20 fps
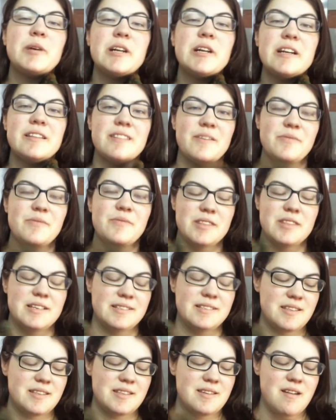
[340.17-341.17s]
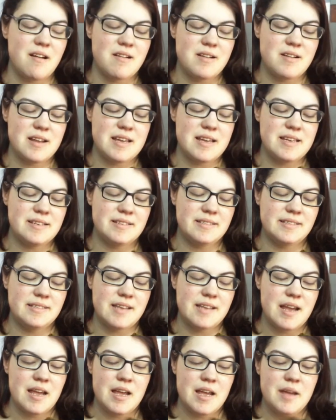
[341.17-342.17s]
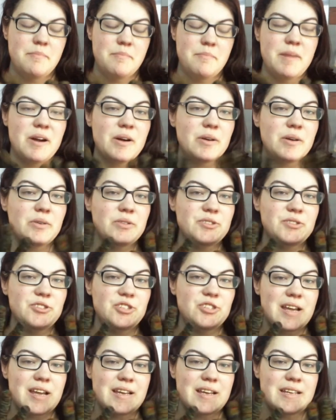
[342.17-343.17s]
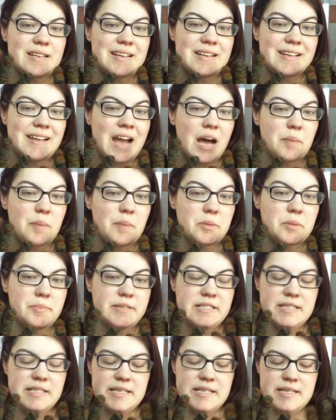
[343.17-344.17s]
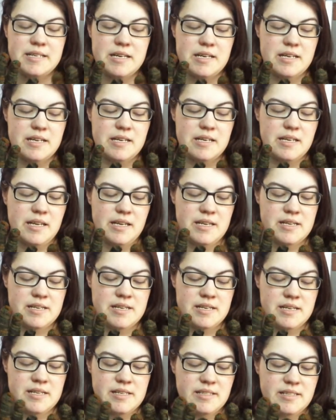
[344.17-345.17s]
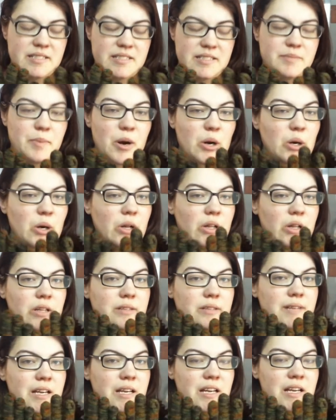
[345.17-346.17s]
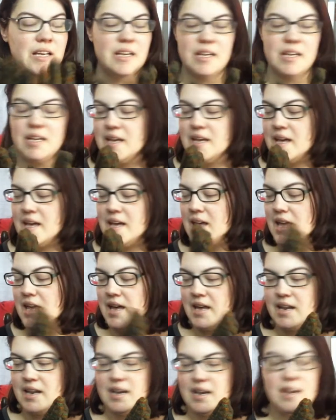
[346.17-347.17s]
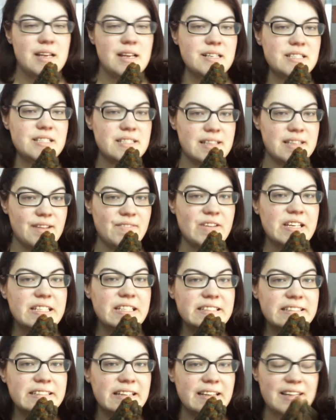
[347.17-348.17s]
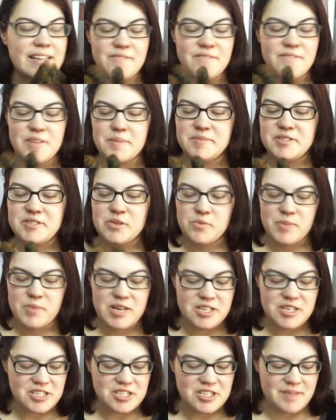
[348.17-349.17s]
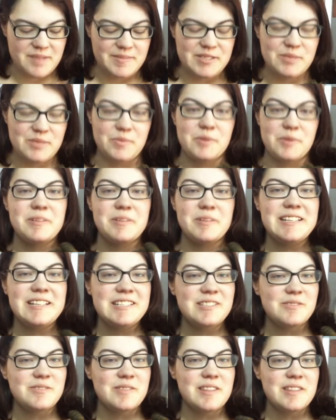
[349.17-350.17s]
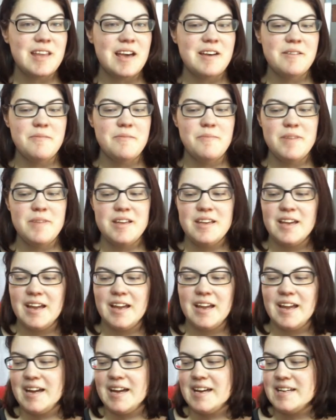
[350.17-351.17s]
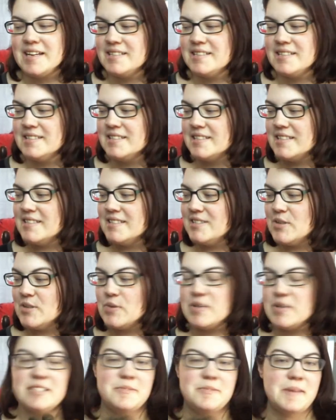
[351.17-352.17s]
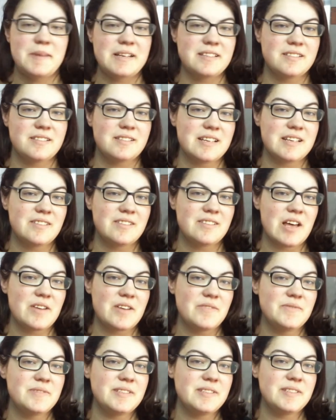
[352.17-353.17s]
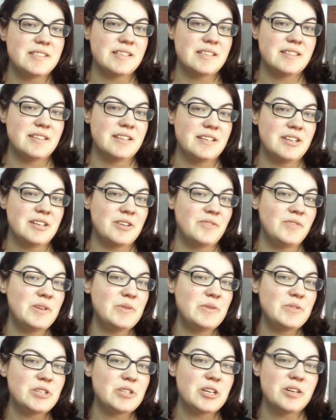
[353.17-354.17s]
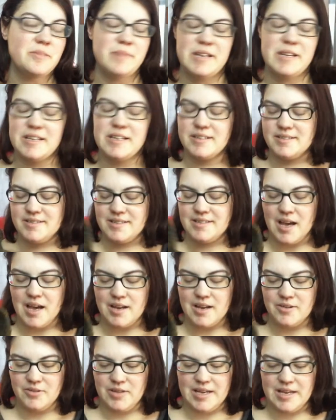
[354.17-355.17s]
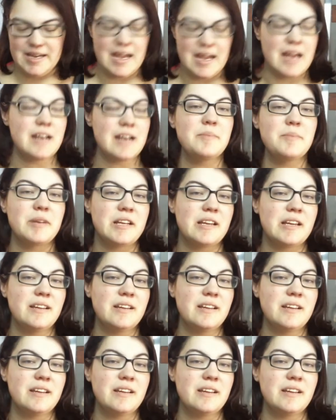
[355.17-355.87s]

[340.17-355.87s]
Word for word: in love with these. The yarn is Miracle Jen Copper Patina in Sparkle. I just love it. I love them so much. I'm super pleased with them and don't expect to see gloves in the near future because I don't like anybody